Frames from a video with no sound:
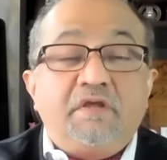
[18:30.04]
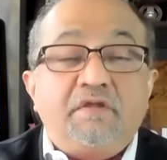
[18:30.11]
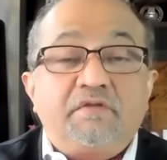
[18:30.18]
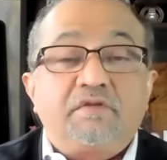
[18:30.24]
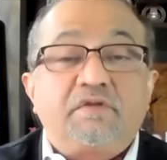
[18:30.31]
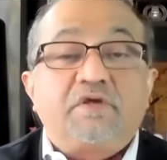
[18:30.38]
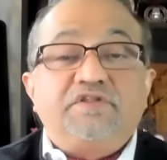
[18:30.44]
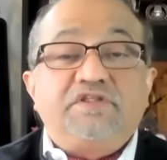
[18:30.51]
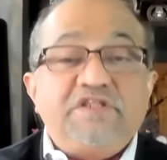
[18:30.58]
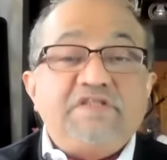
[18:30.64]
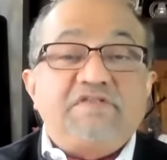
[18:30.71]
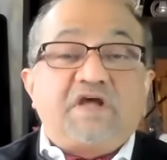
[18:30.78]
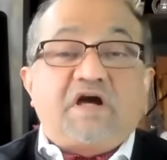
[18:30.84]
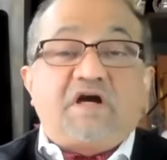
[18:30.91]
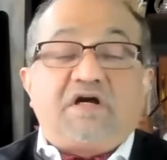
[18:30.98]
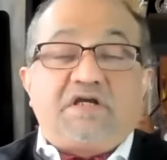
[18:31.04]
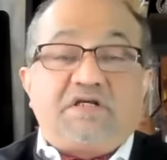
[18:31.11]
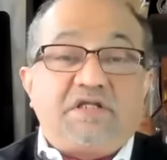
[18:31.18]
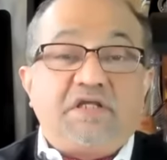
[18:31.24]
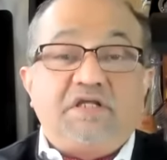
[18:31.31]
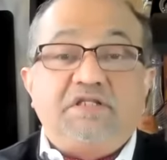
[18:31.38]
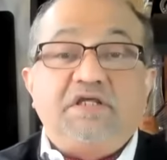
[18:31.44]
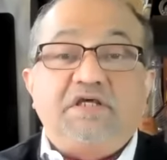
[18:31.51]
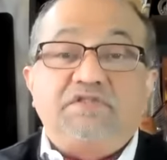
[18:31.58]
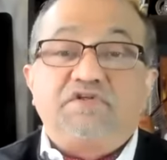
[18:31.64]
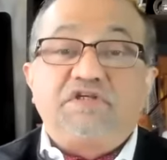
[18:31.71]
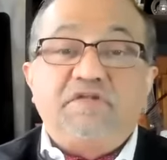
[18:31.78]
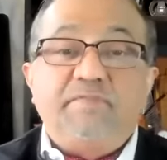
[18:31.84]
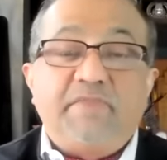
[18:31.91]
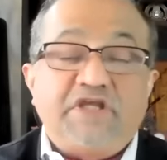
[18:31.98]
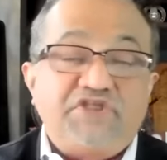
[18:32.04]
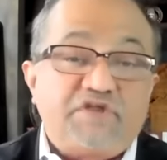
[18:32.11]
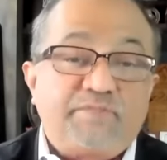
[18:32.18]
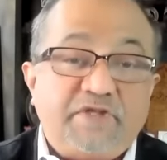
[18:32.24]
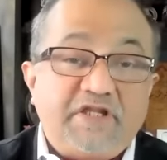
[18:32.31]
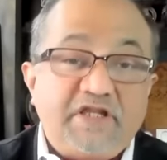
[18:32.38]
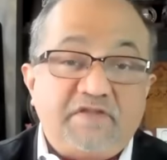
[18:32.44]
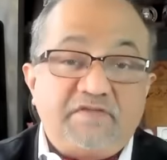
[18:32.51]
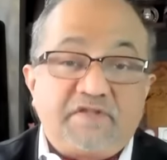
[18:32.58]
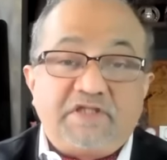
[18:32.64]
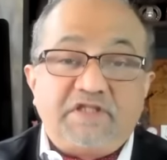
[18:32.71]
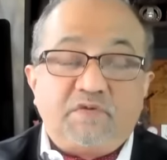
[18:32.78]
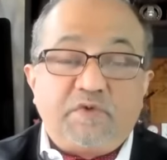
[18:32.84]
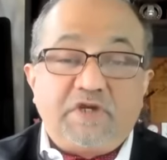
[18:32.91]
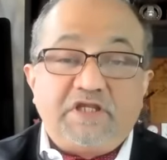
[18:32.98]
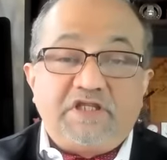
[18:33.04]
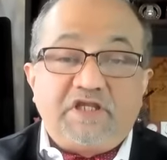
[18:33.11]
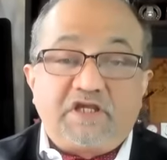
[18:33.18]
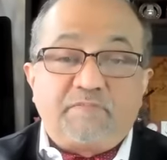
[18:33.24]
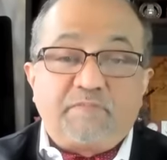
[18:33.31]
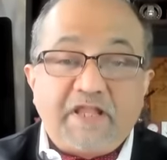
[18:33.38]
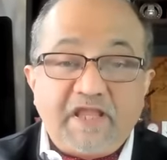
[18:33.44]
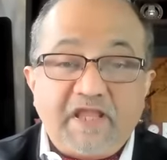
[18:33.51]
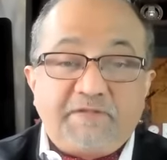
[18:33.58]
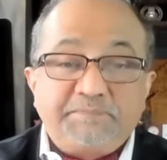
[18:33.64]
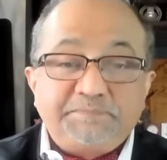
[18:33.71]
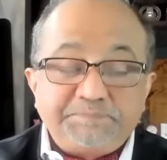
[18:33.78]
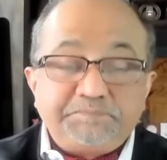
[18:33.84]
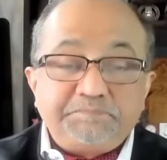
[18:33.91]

So these are the three major players and the way they are playing.